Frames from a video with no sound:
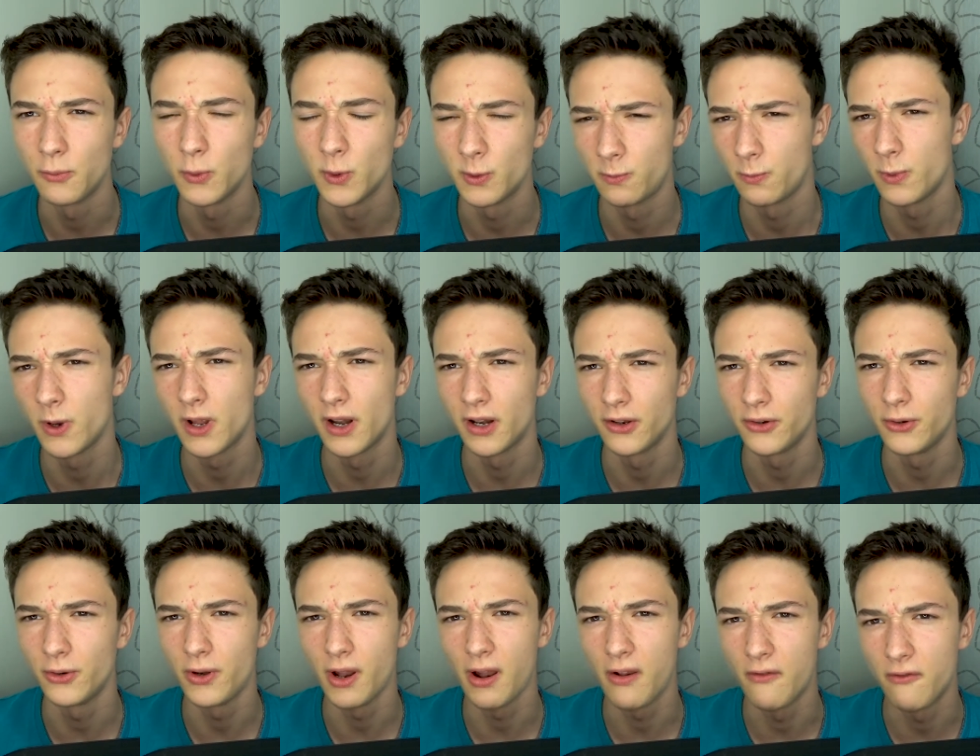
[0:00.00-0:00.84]
We're gonna
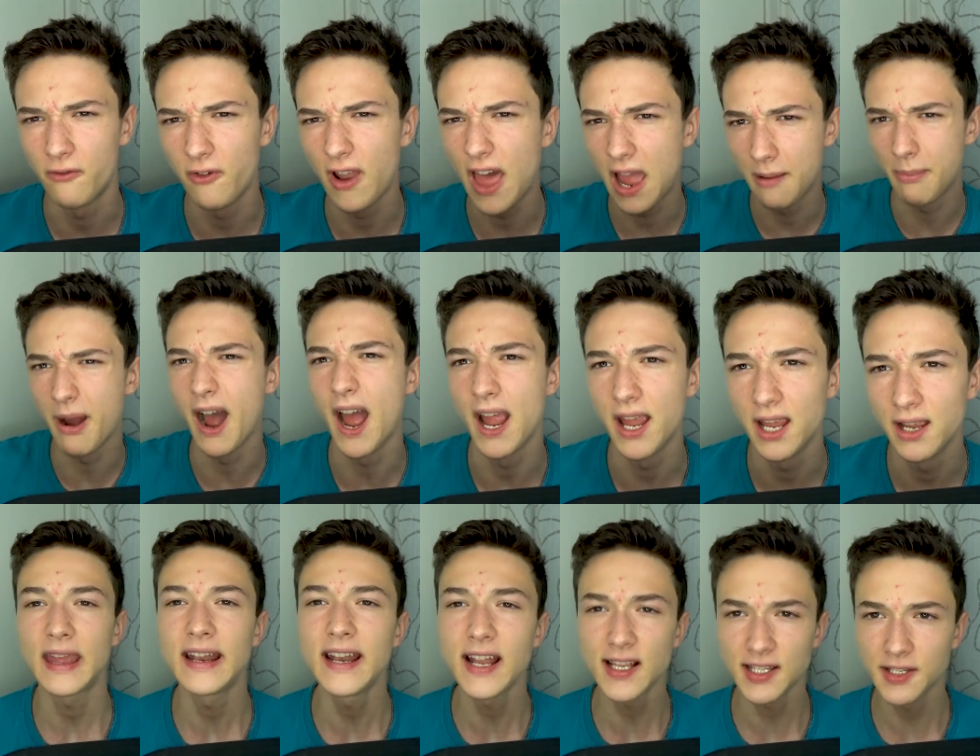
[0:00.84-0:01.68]
do the flyby.
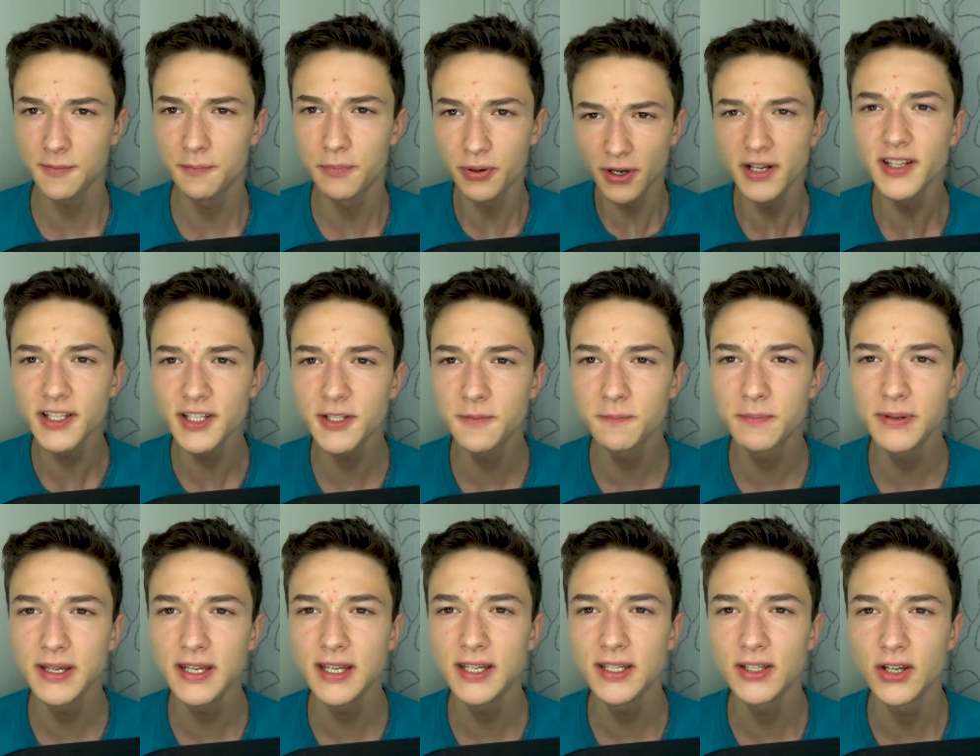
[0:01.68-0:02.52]
It has a print
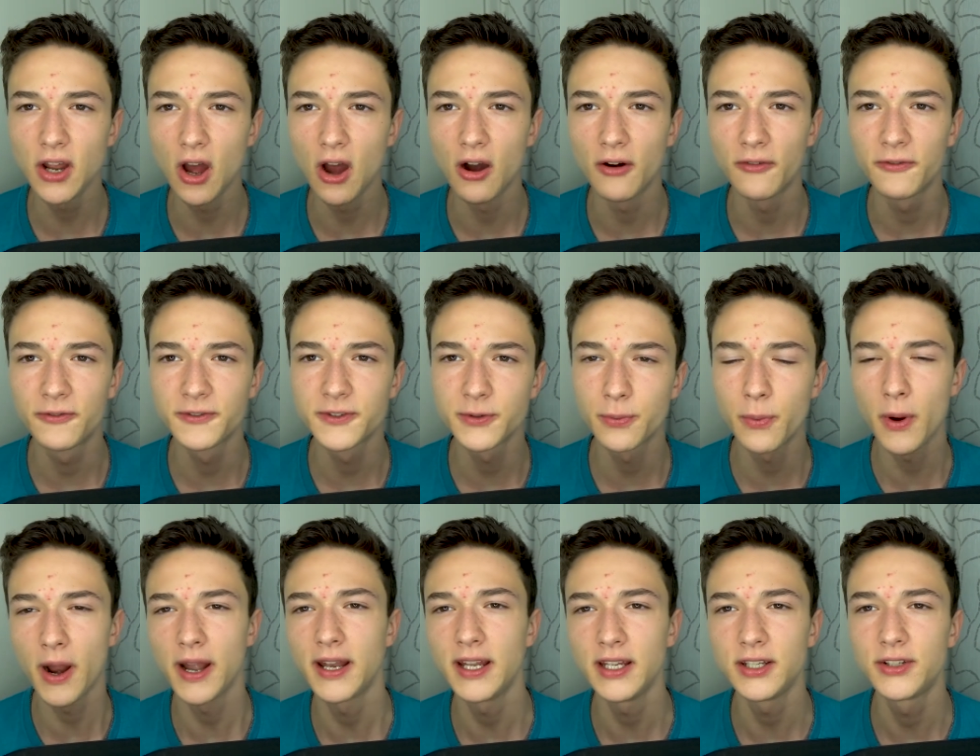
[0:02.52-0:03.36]
speed of
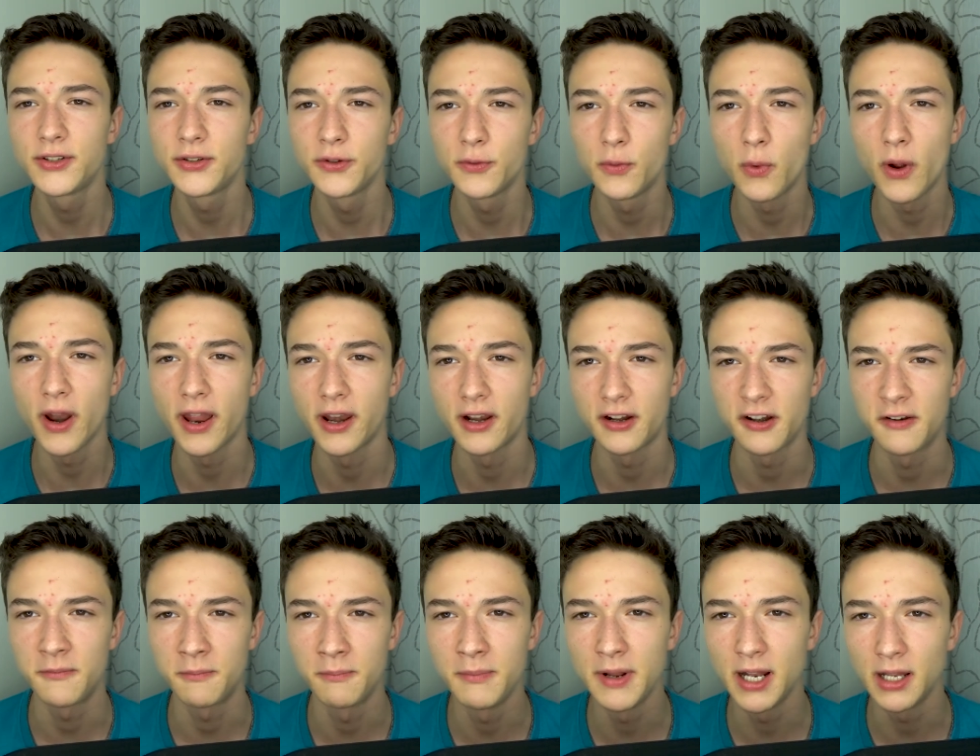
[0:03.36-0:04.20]
20 to
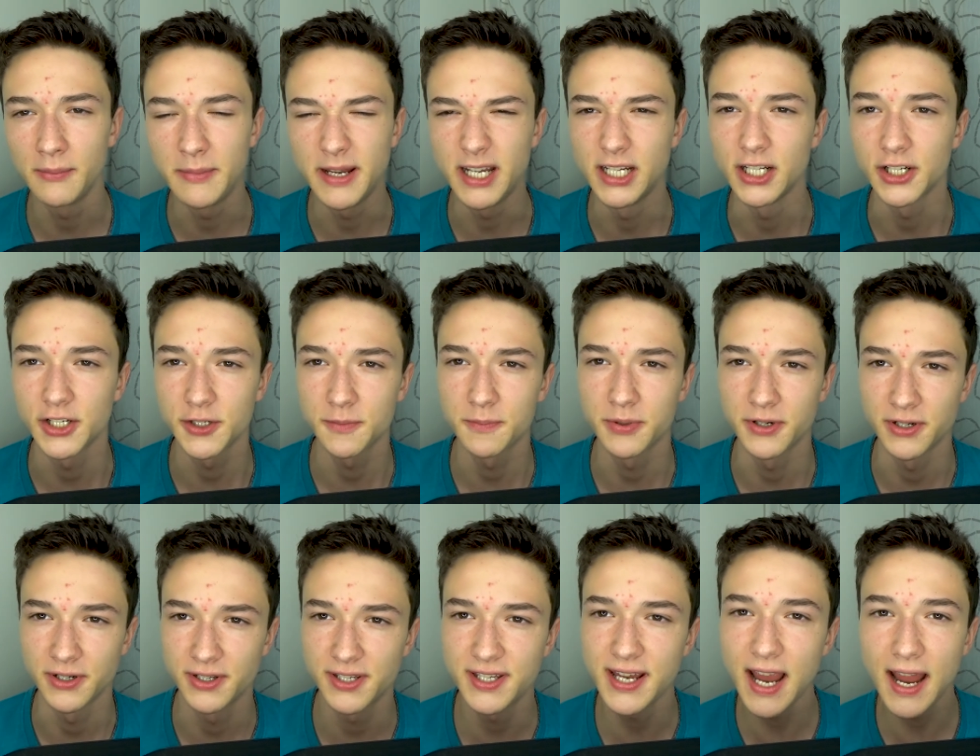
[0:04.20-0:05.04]
100 millimeters
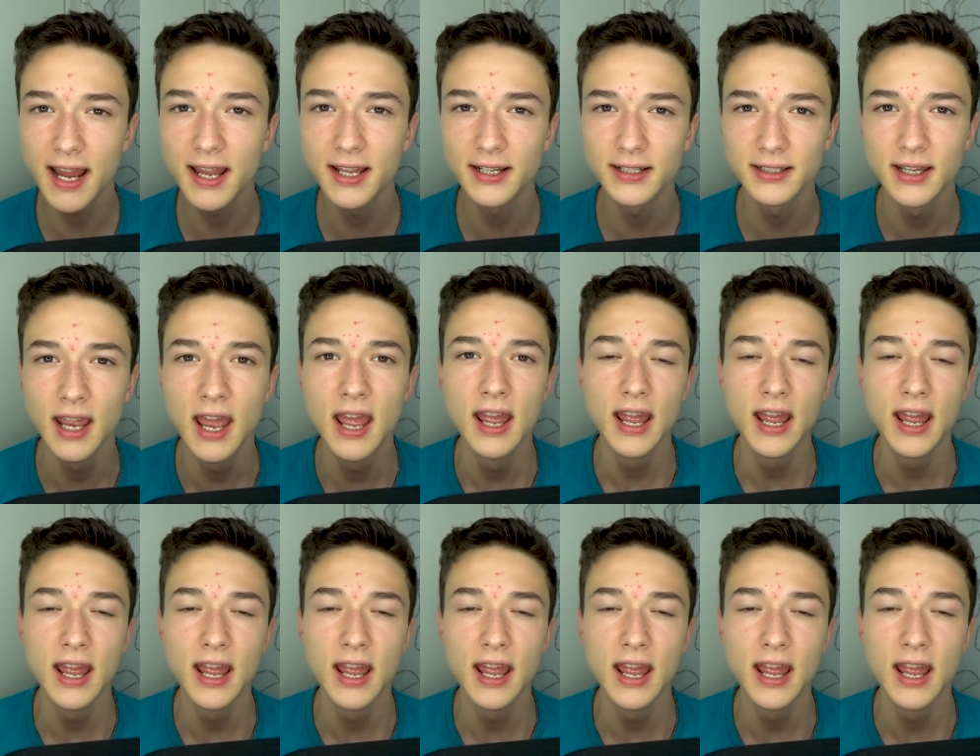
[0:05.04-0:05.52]
per second,